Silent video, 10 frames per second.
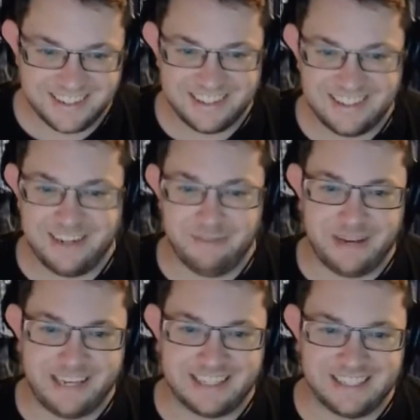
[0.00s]
You didn't make
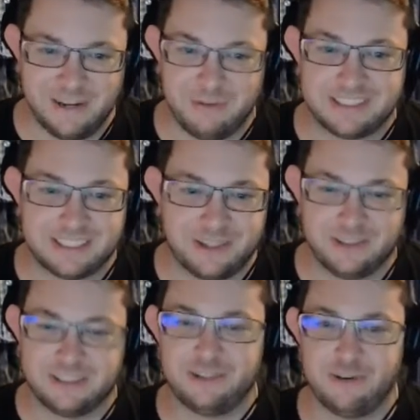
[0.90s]
the... No one's accused you
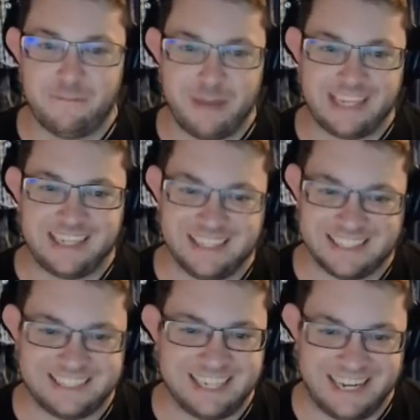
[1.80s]
of making the
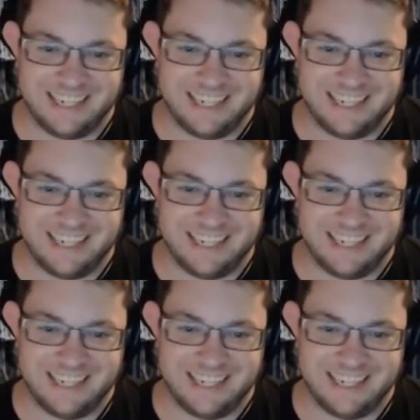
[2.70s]
state.